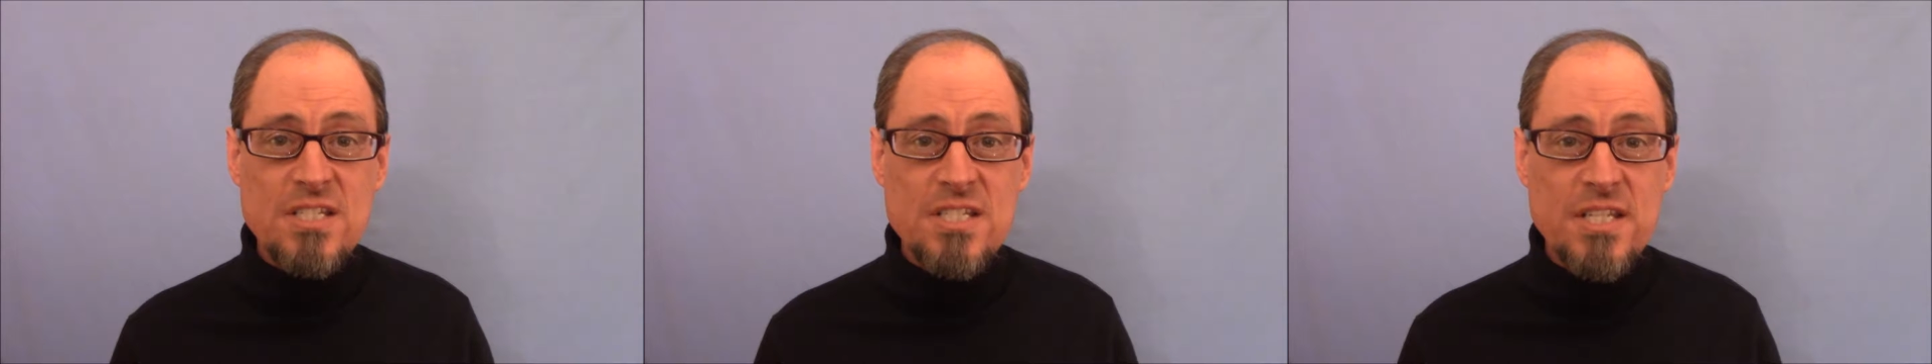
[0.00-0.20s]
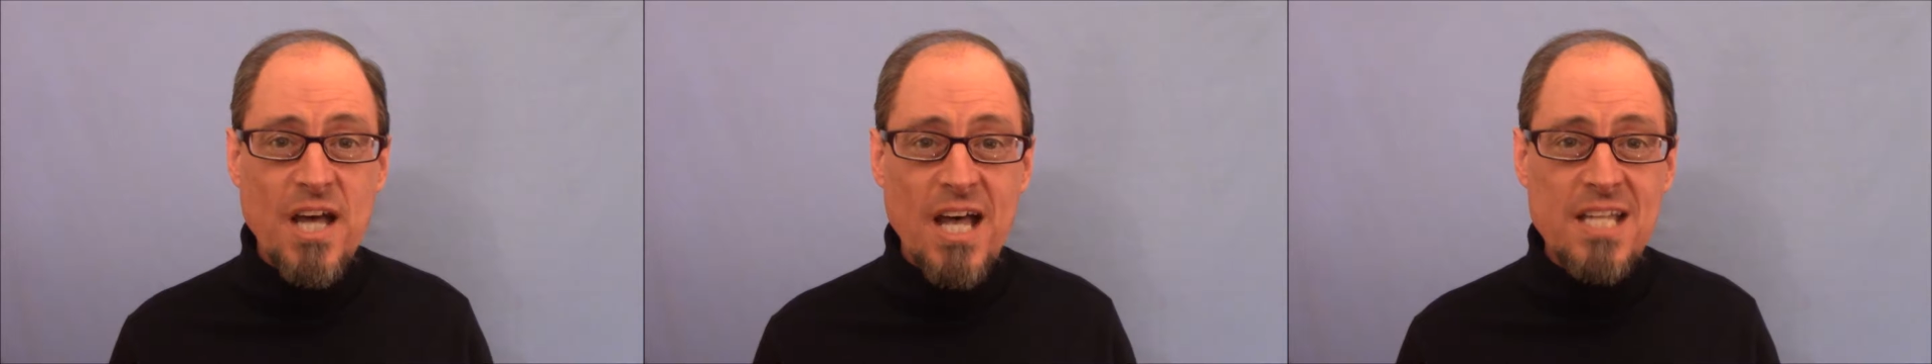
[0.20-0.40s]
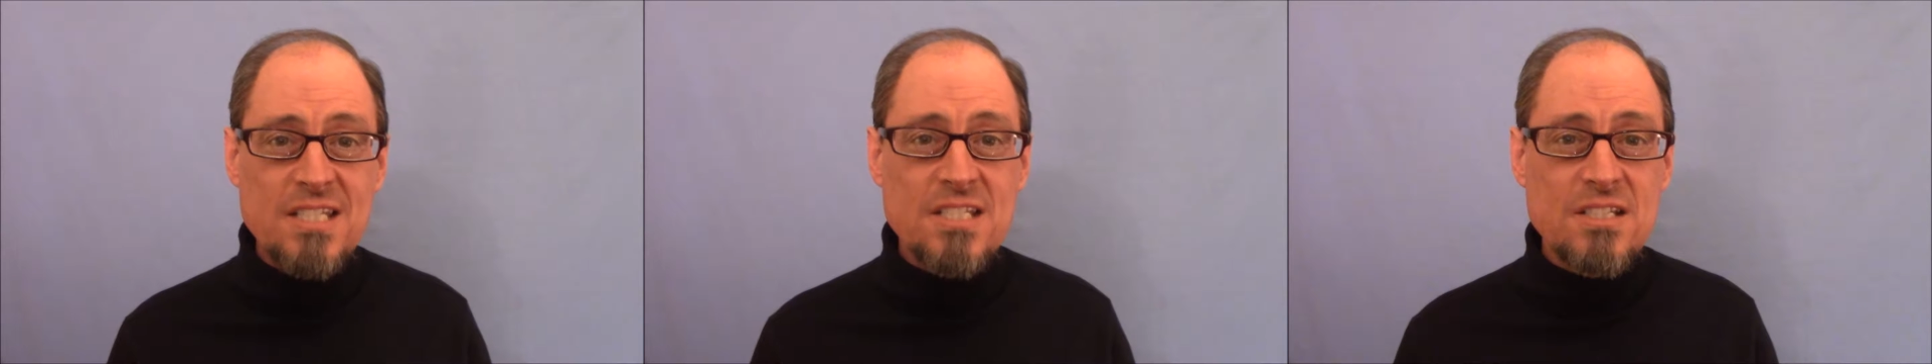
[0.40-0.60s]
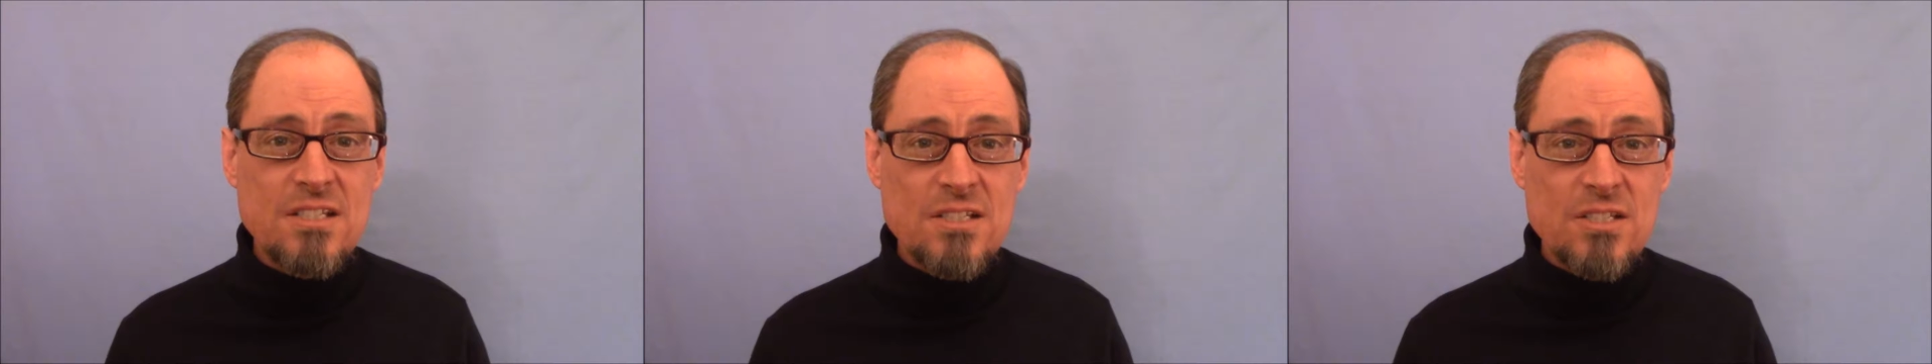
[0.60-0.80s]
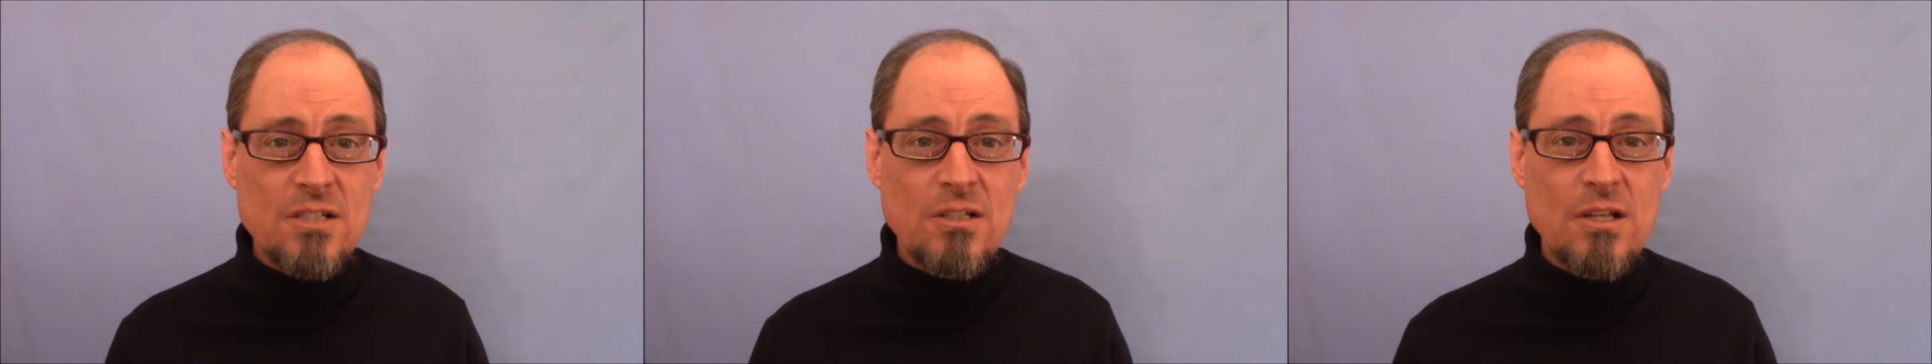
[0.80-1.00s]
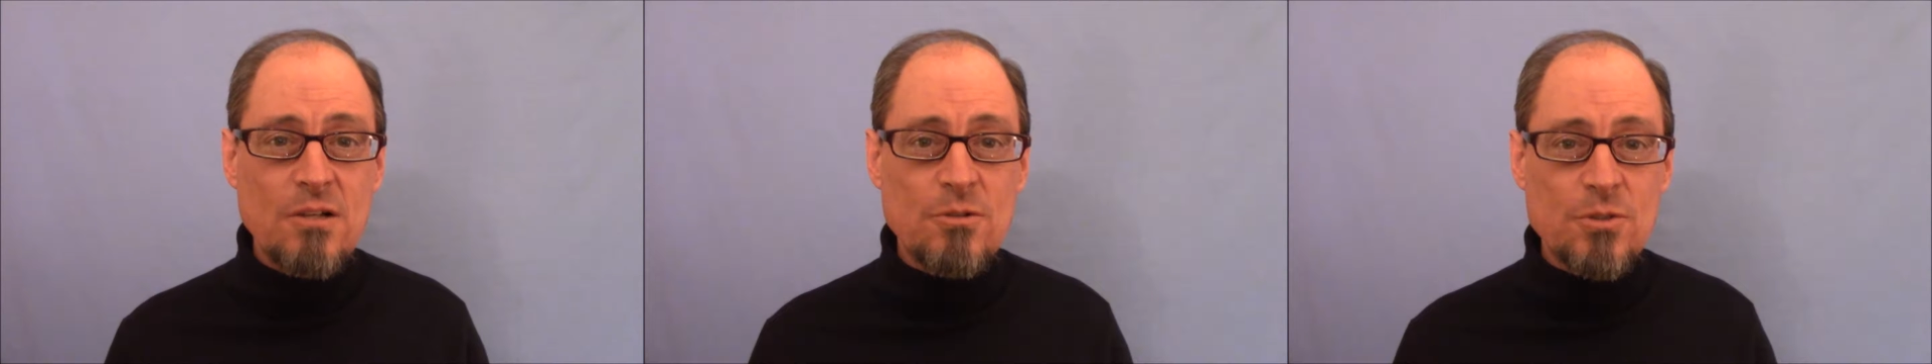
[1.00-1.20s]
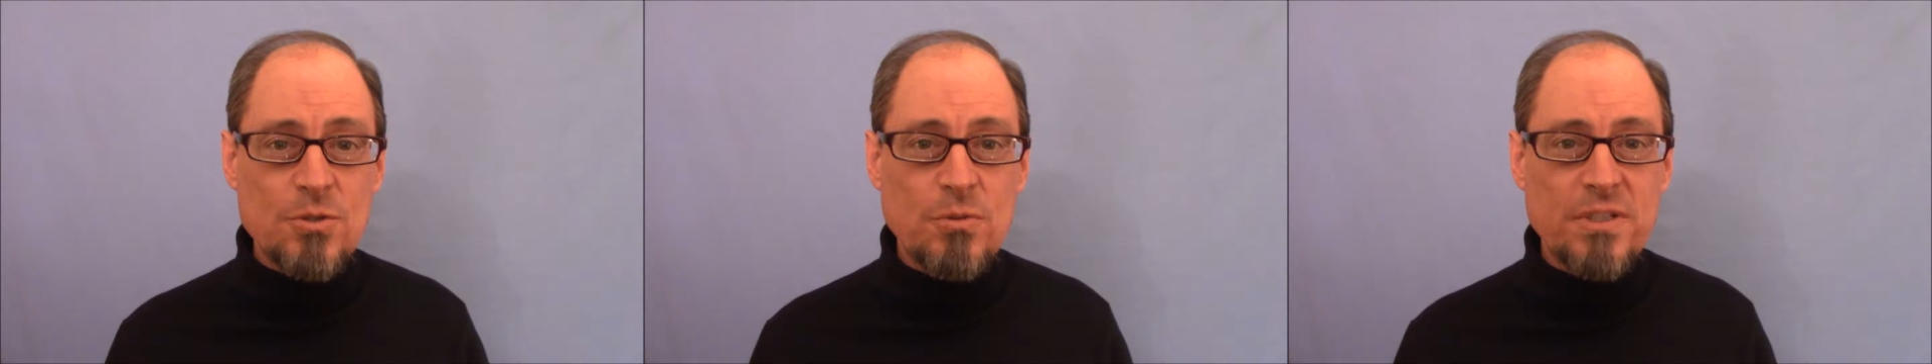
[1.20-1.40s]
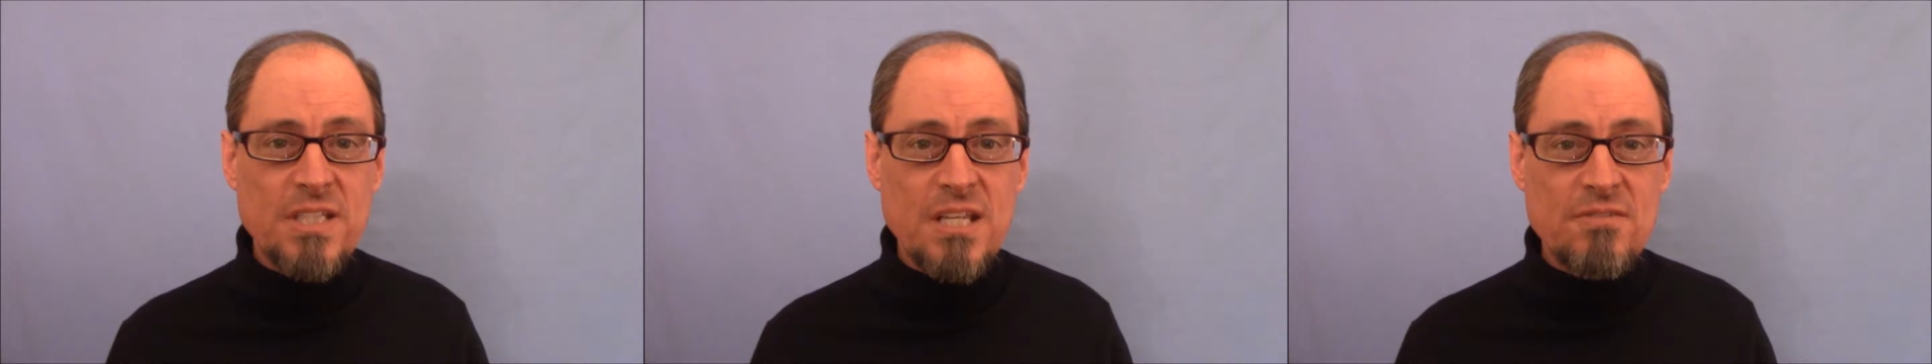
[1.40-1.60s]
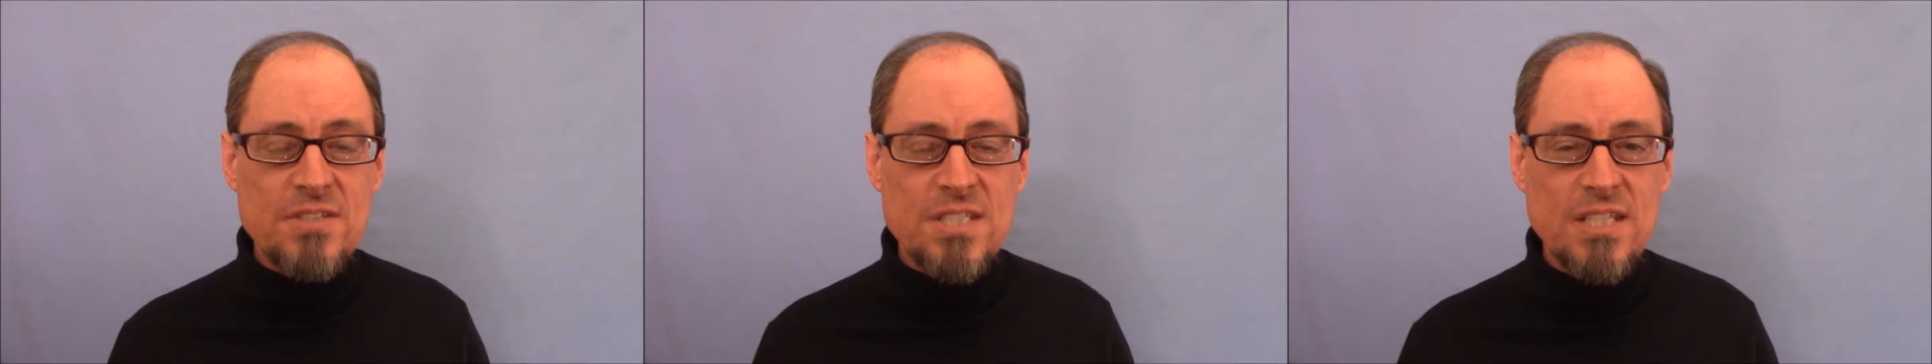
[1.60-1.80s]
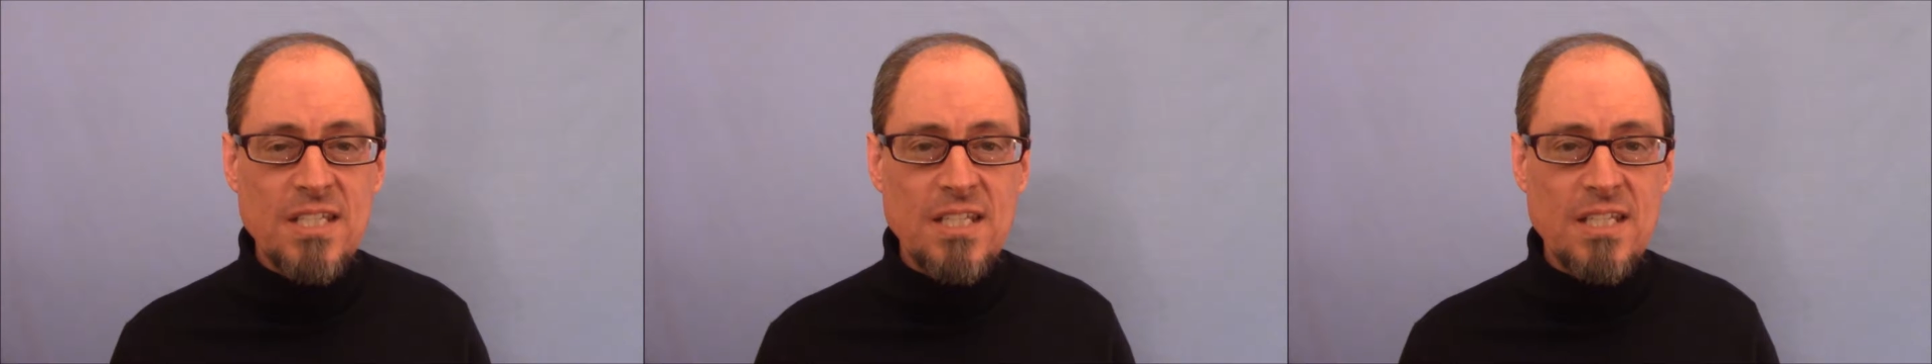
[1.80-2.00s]
not to disclose what they've
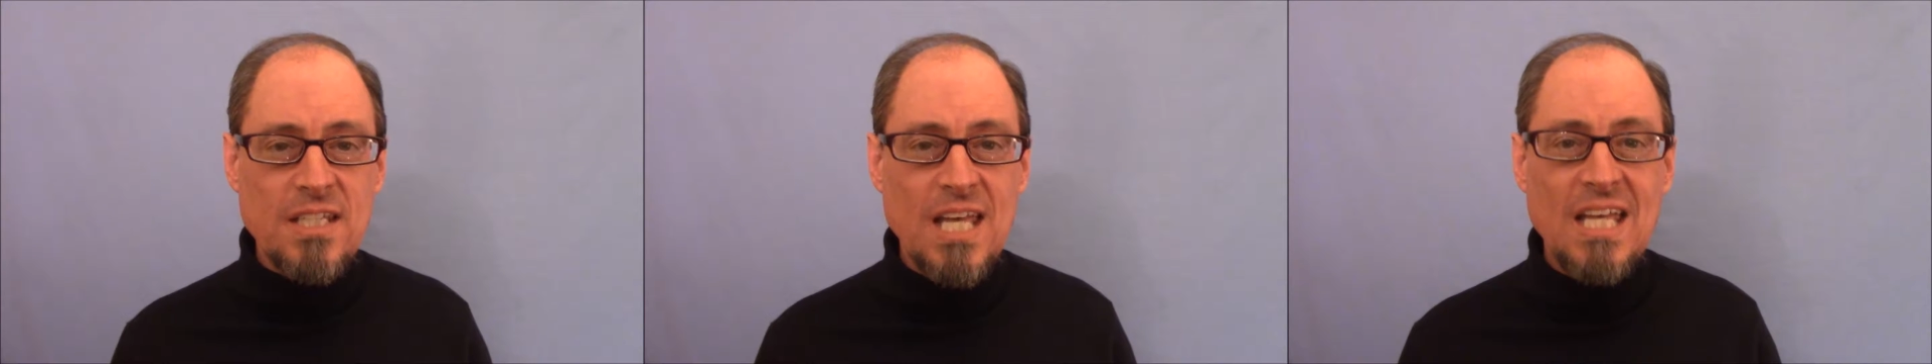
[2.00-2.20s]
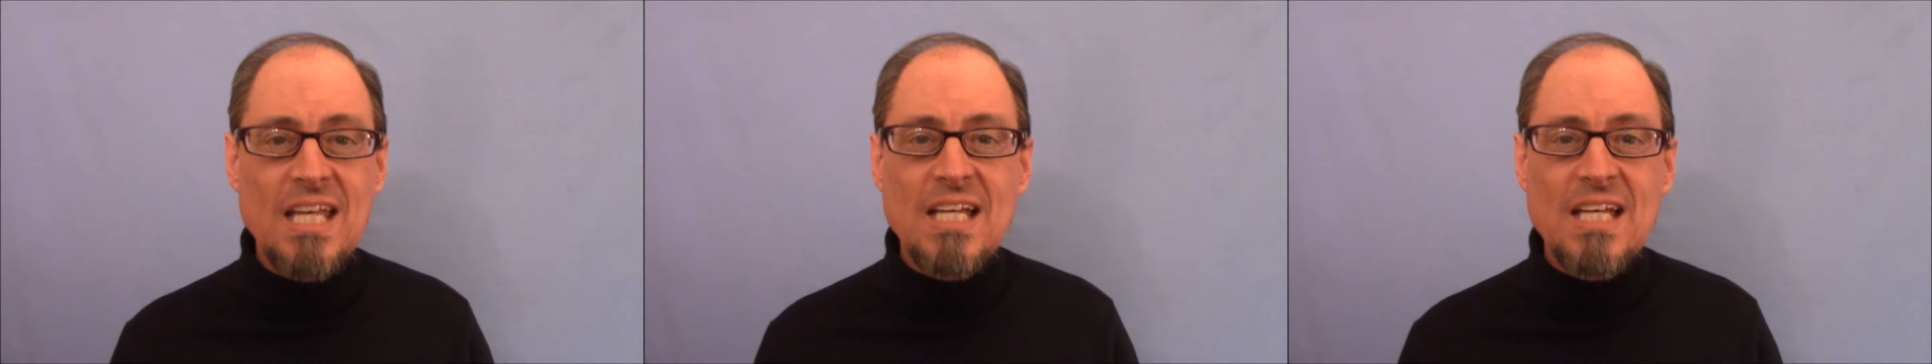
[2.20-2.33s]
seen